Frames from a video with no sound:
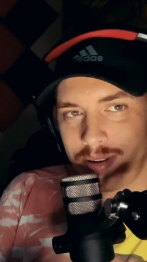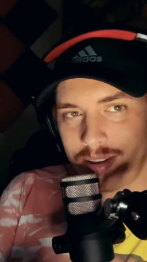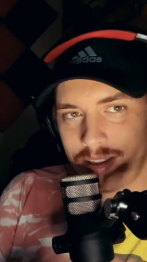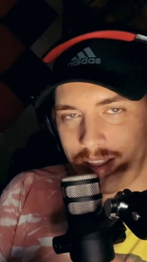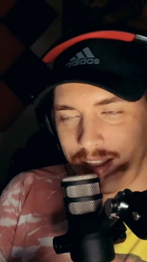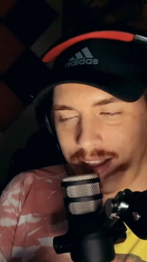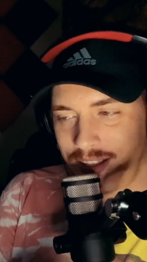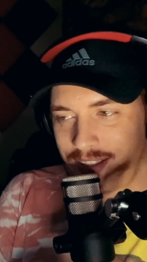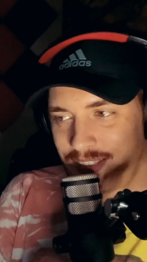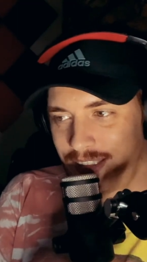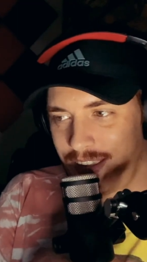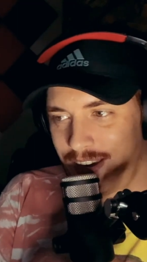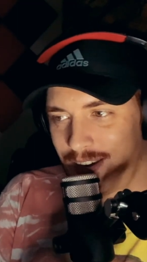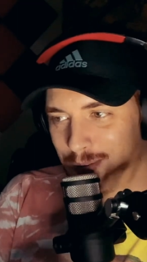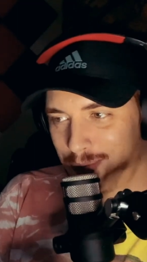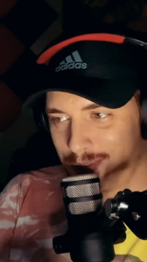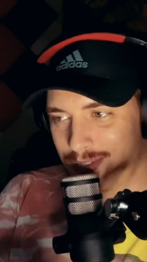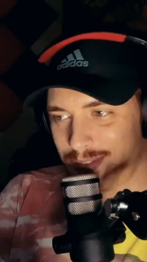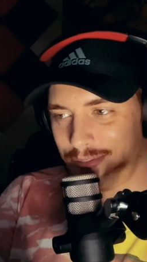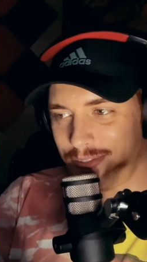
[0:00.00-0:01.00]
Uh, Lino
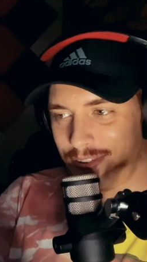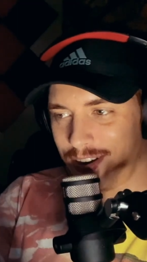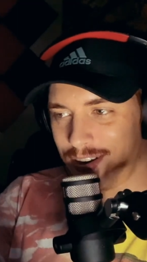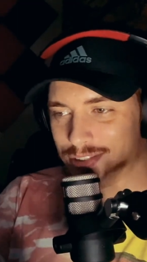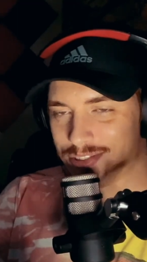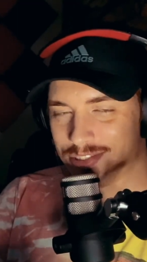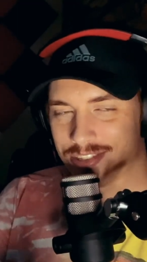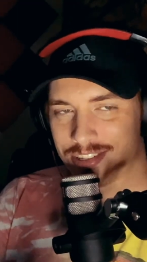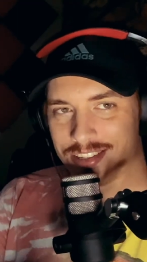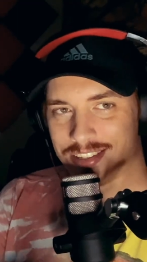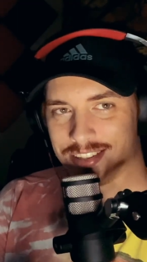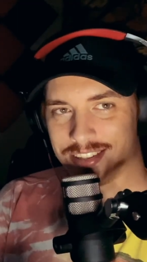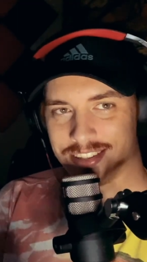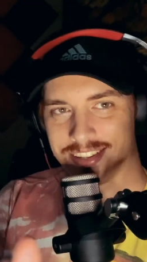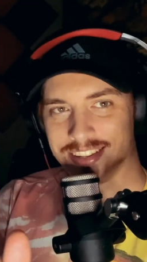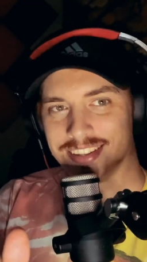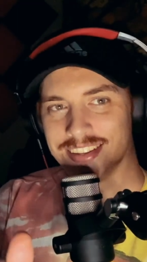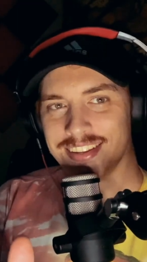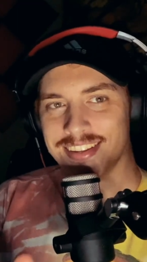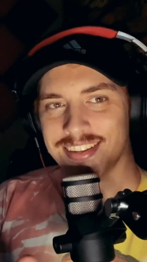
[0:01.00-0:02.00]
was the first. I
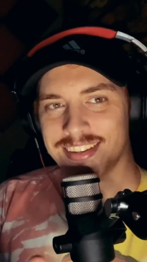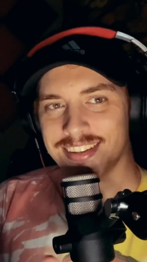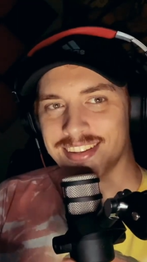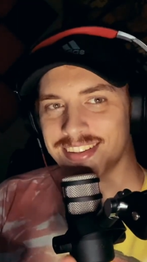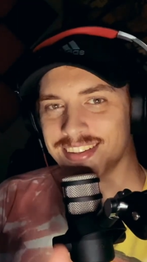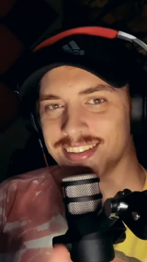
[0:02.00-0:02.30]
know, right?